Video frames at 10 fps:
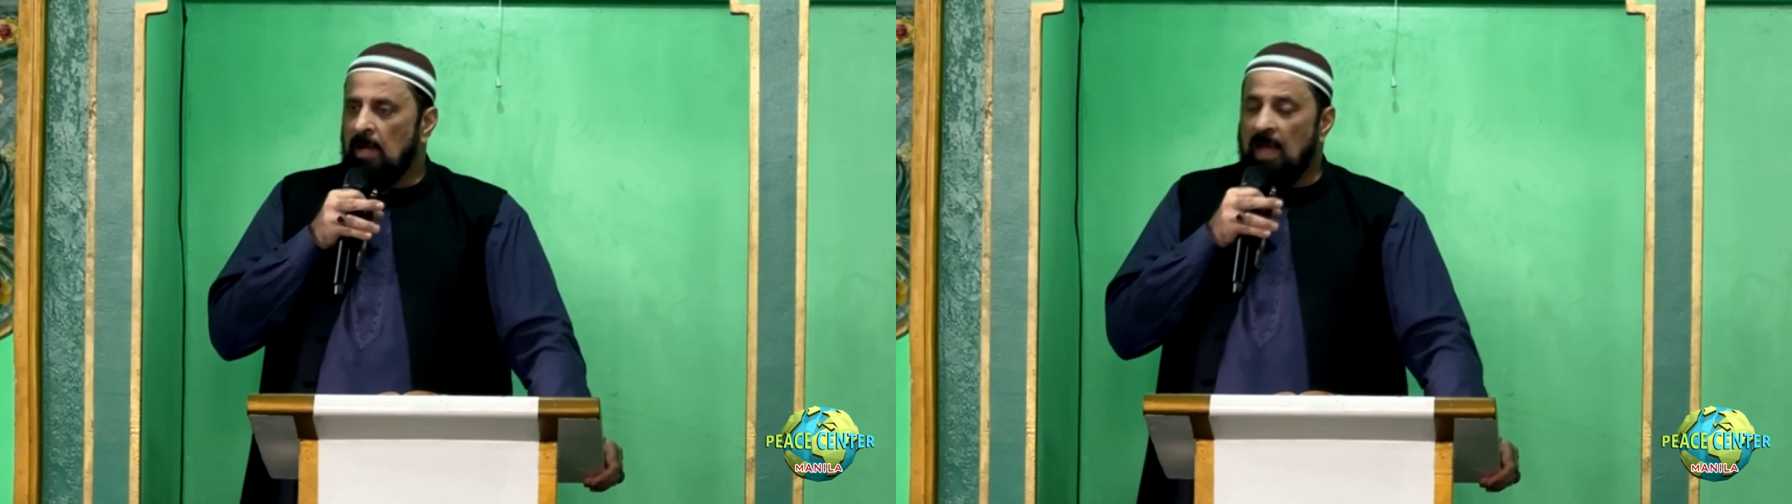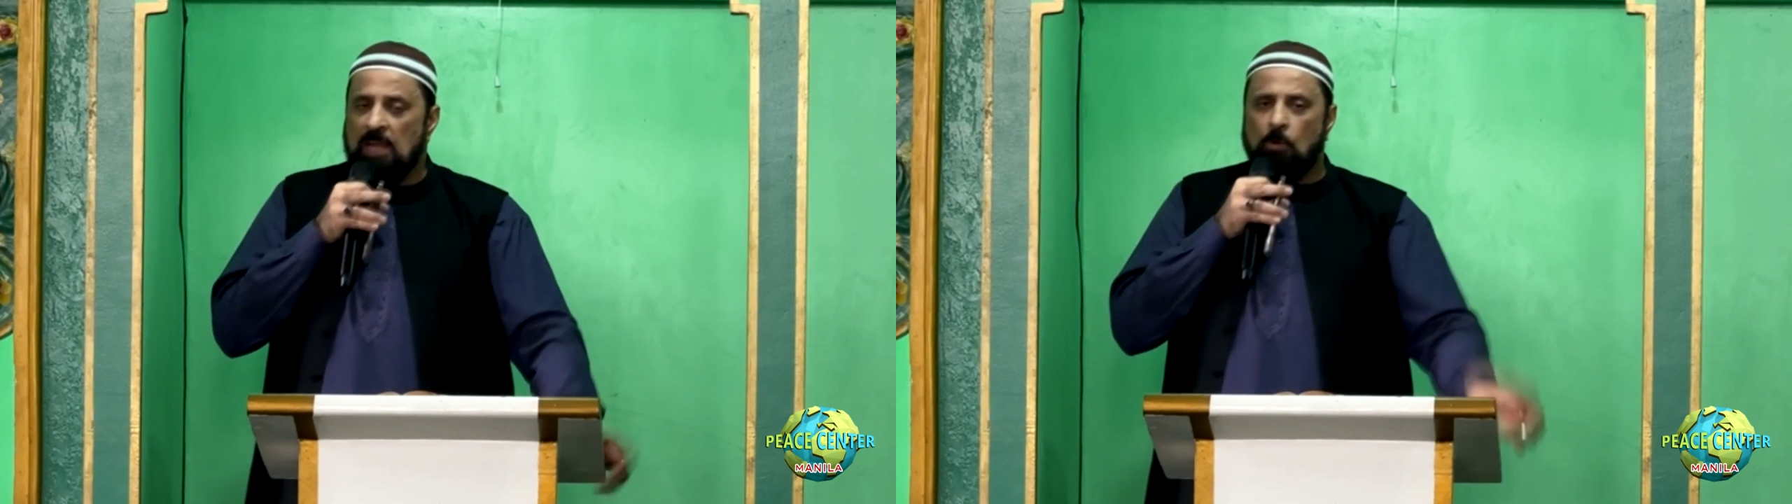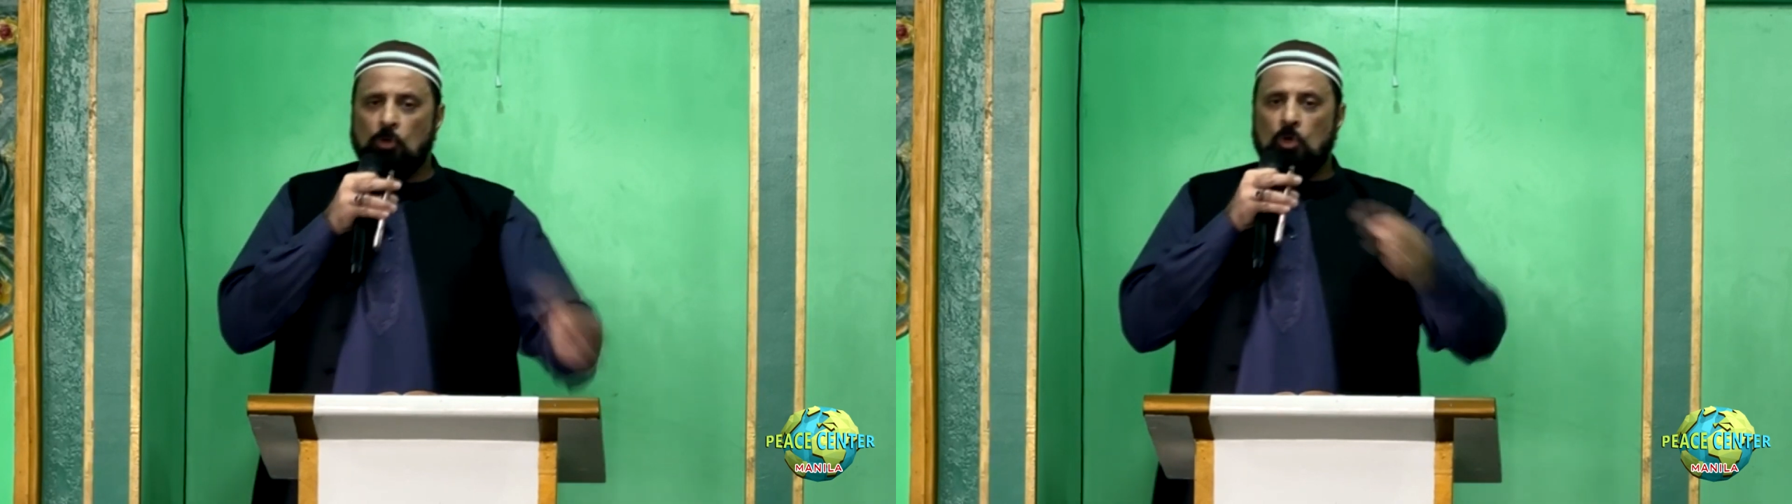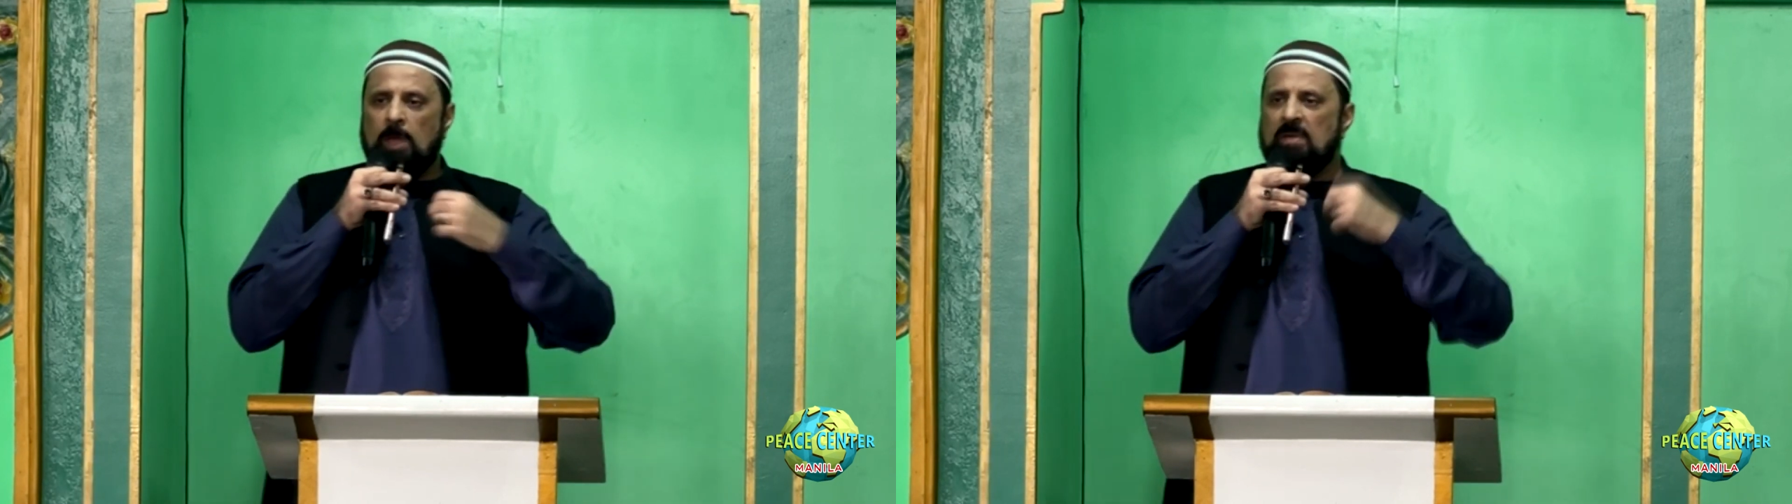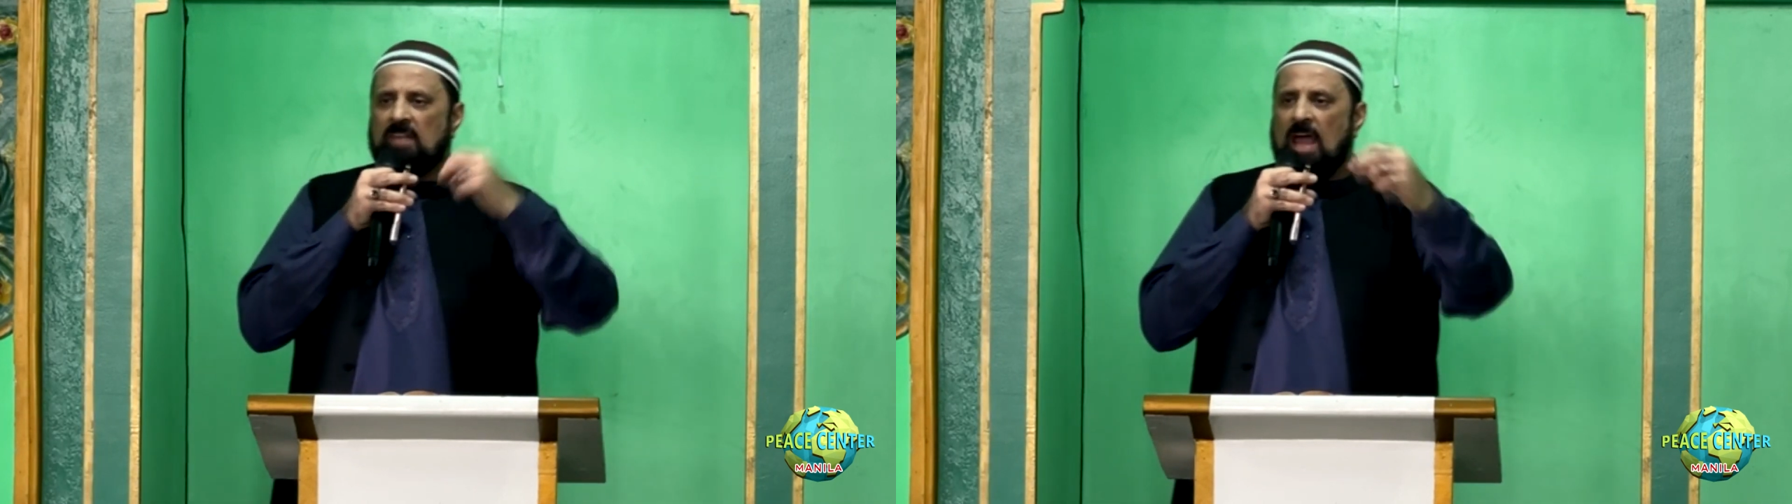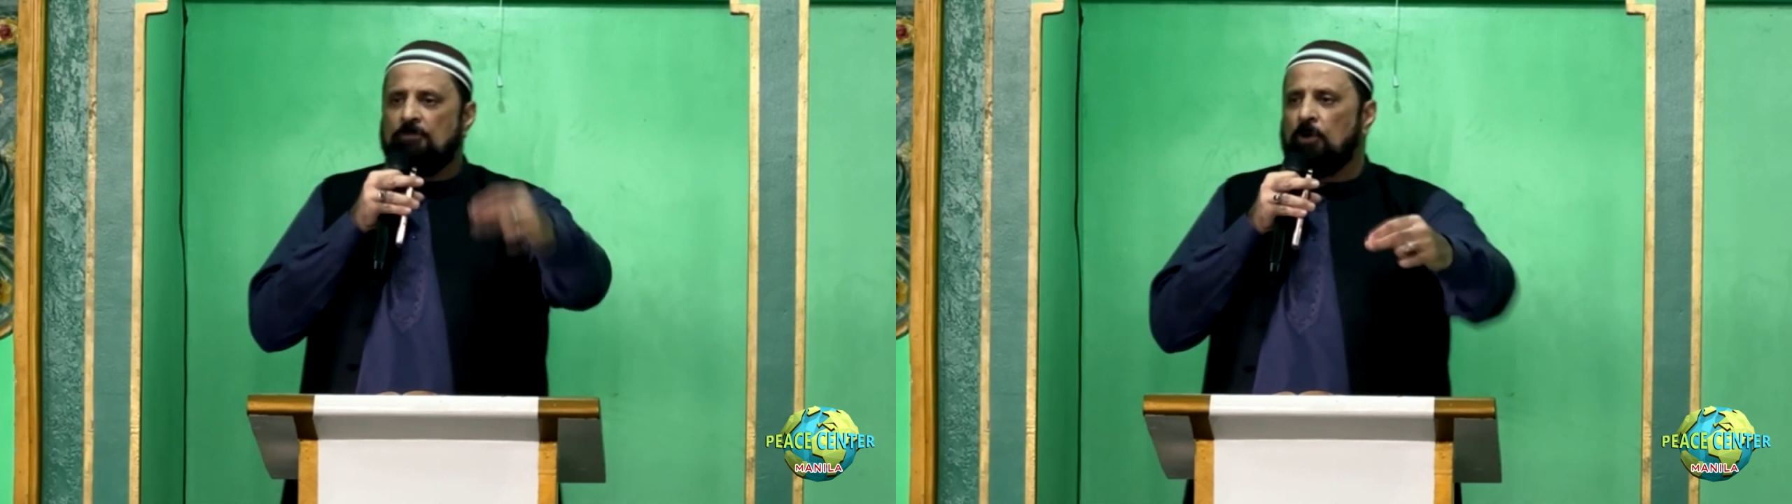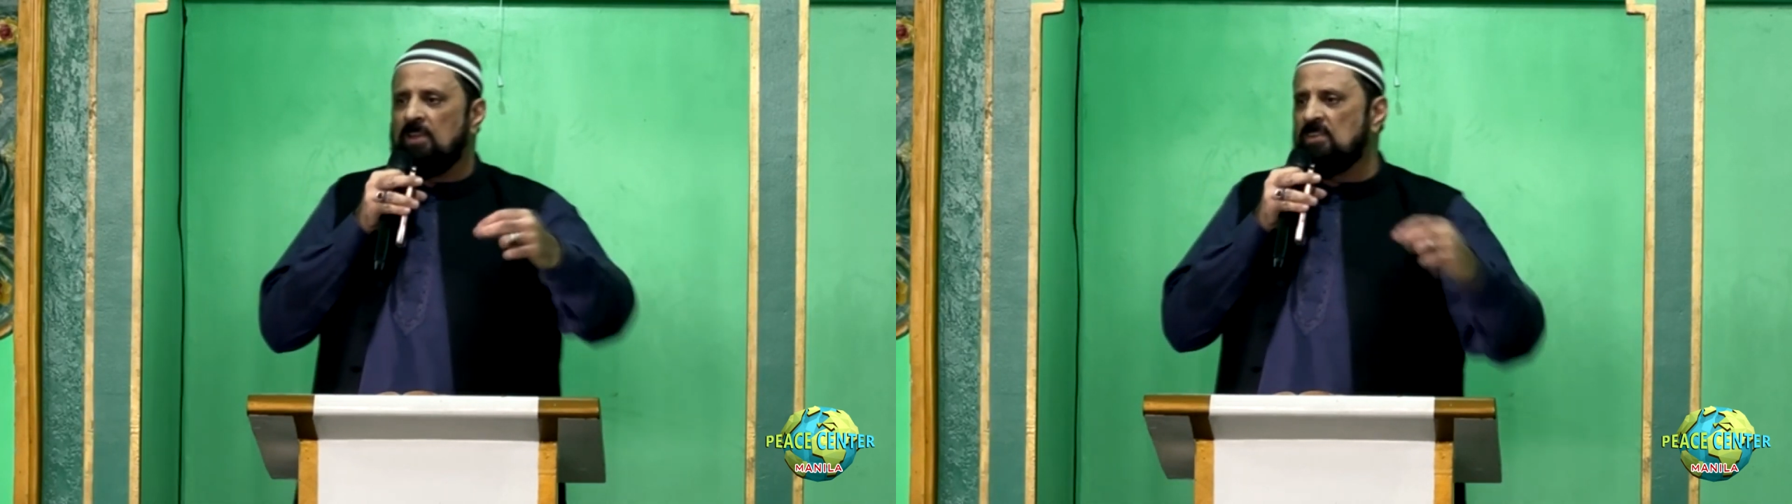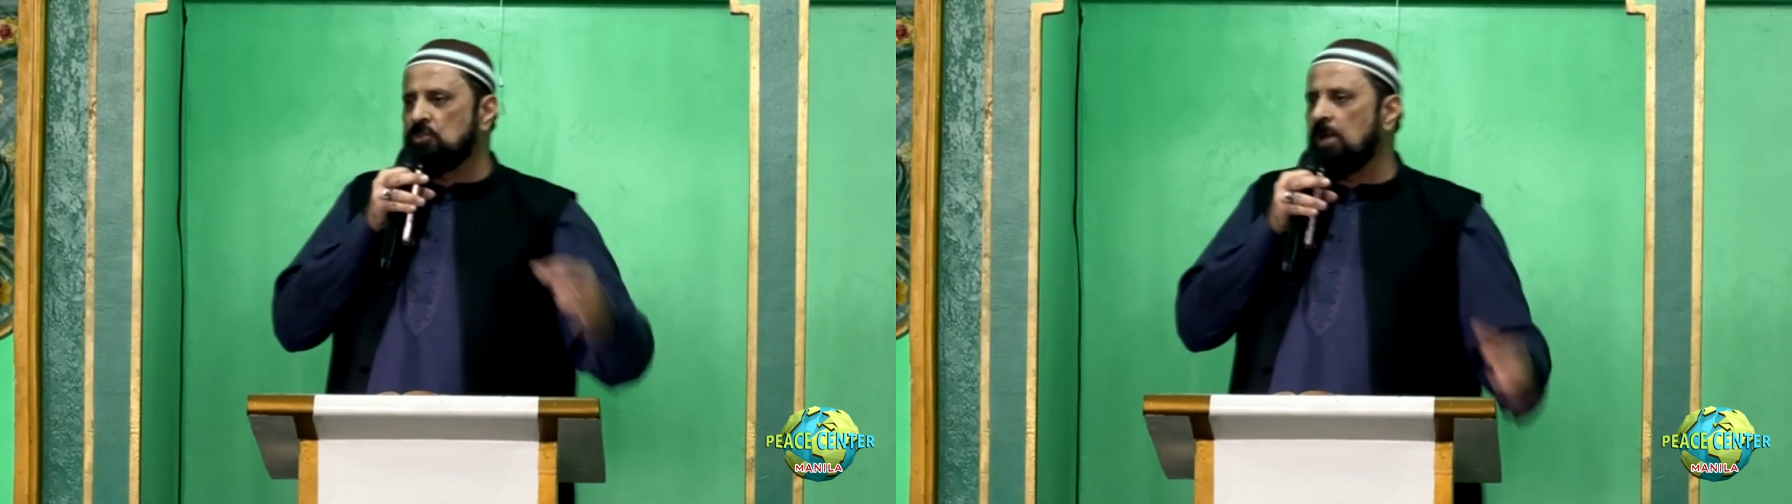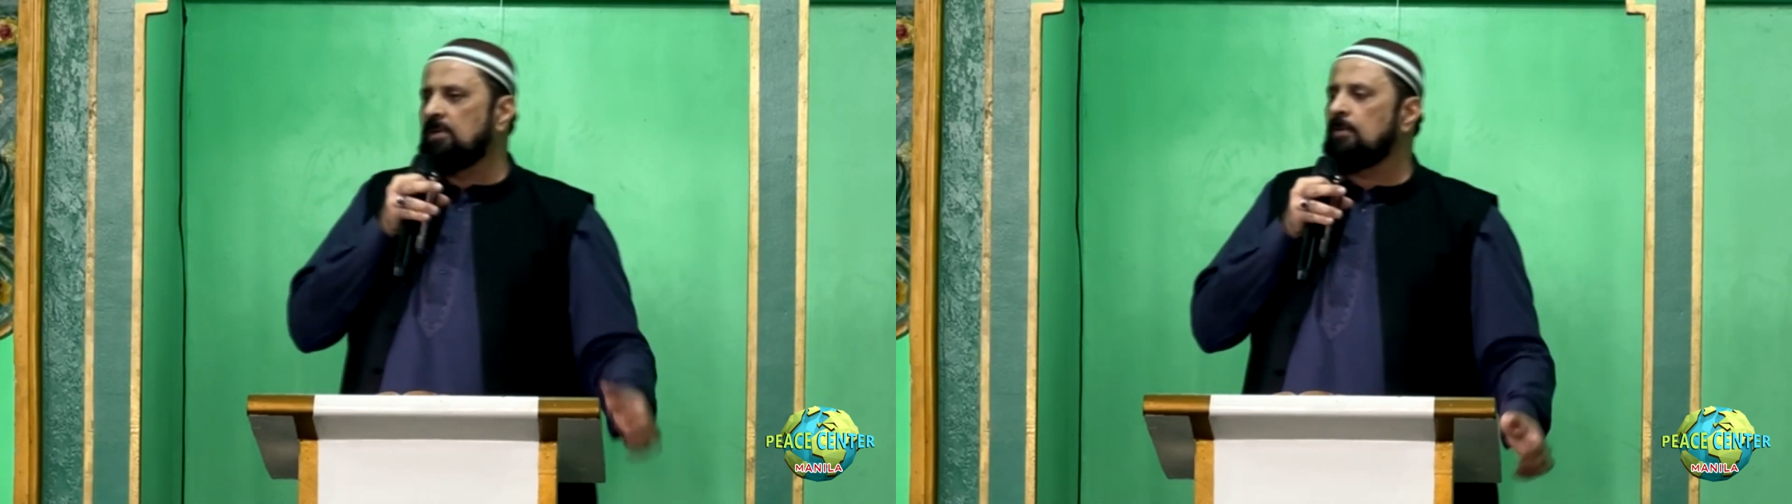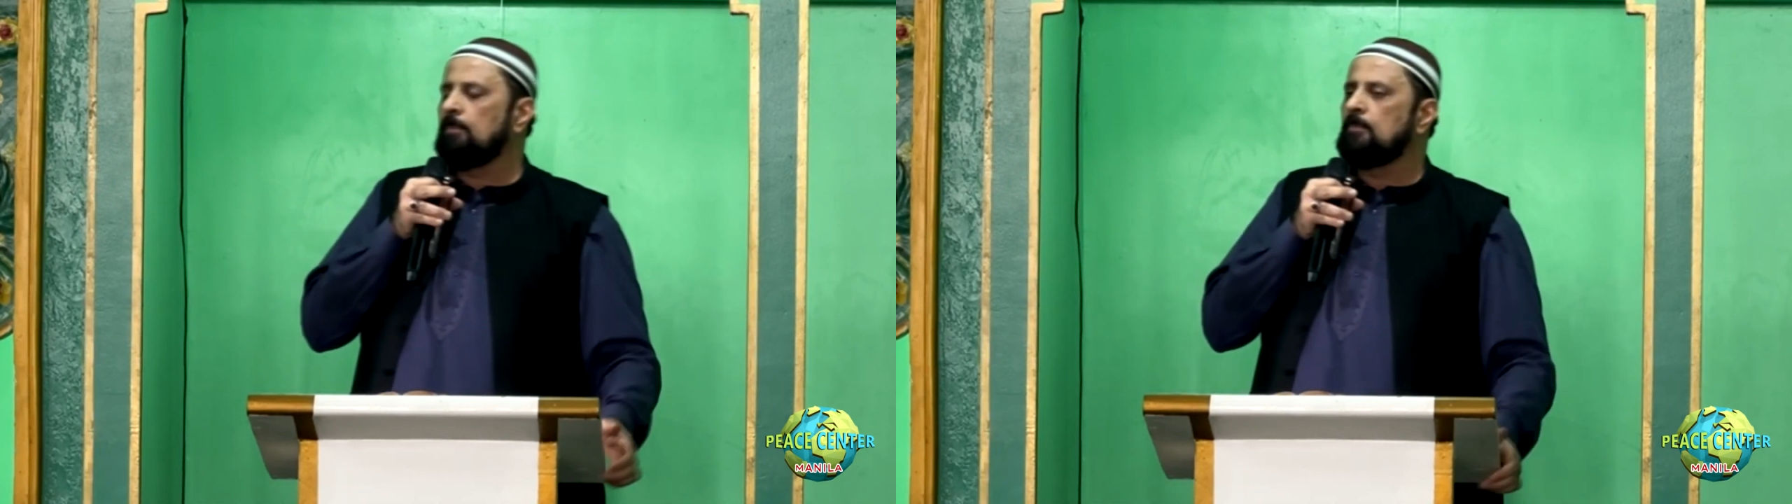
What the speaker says: and he wants to give his life for his state.